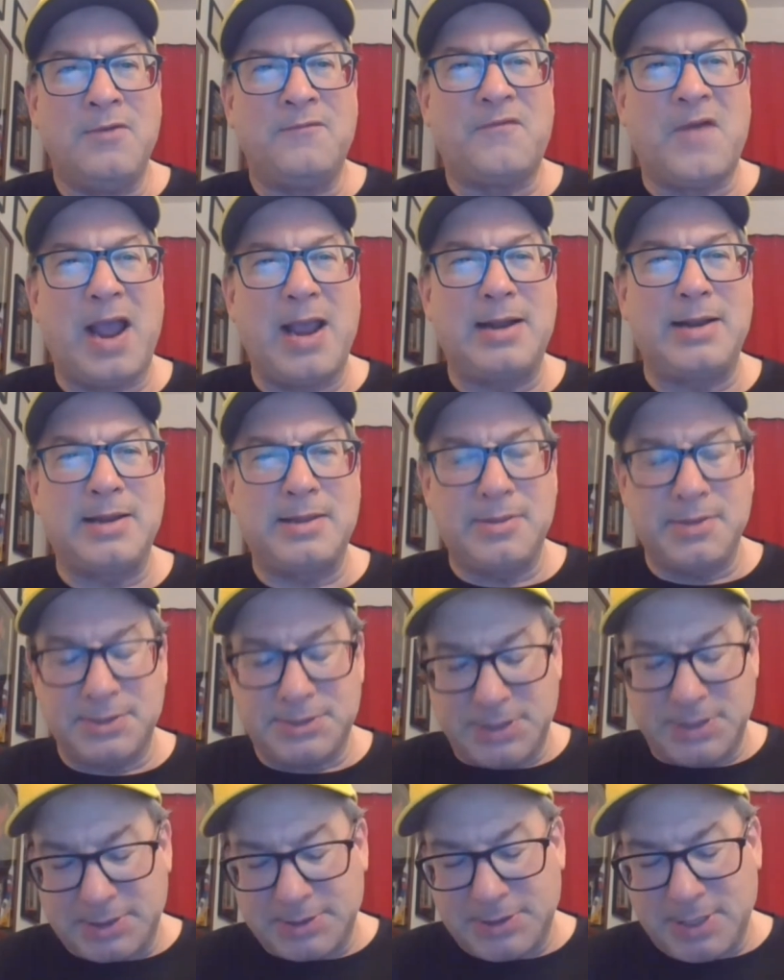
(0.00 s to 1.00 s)
Finally, the
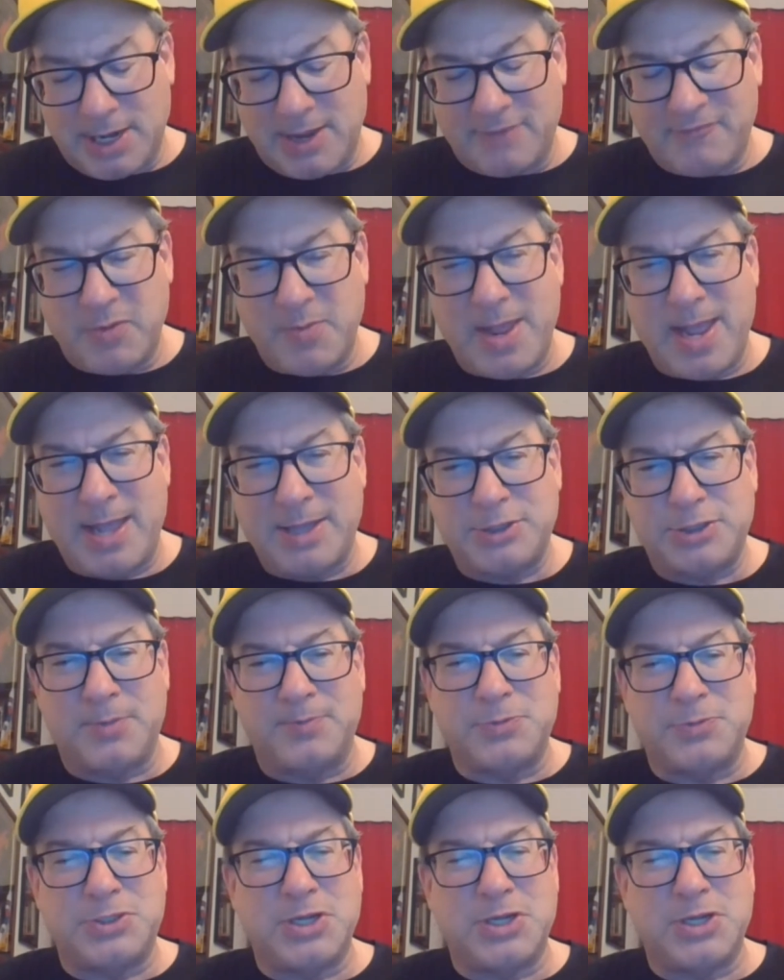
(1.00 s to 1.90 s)
6-11 matchup,